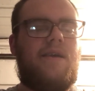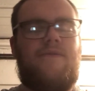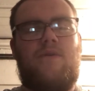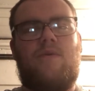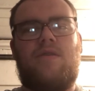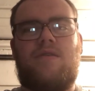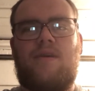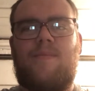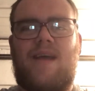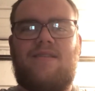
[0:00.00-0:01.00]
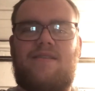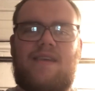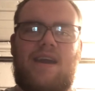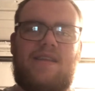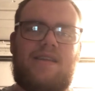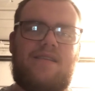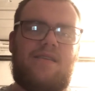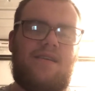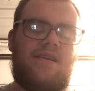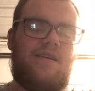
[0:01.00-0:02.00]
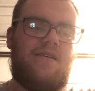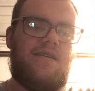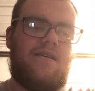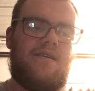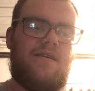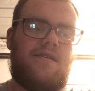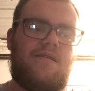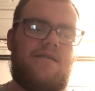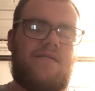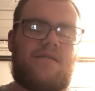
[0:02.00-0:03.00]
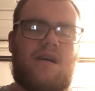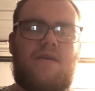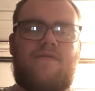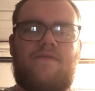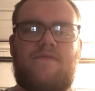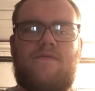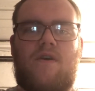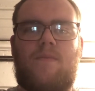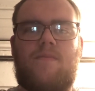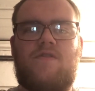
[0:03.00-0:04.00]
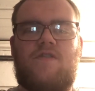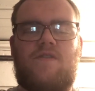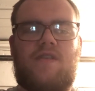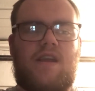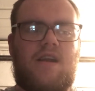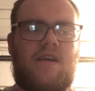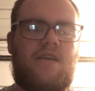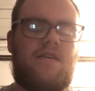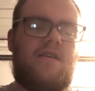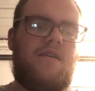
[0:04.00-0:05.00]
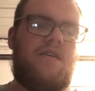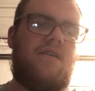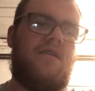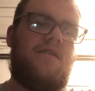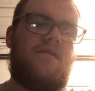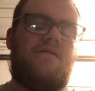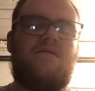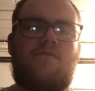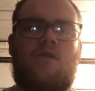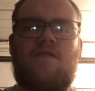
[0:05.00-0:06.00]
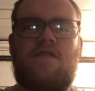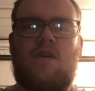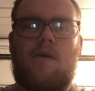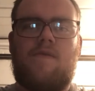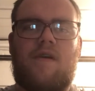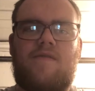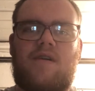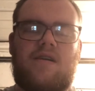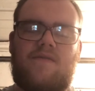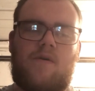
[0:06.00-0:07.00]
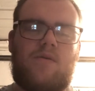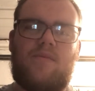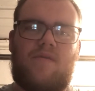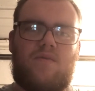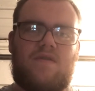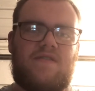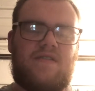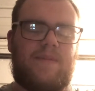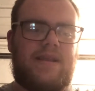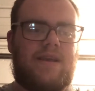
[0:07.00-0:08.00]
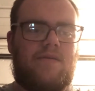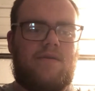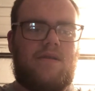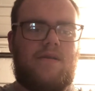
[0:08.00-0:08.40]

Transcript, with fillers: if you want some entertaining stuff from Tuesday night, watch 205 Live. I wouldn't bother watching SmackDown.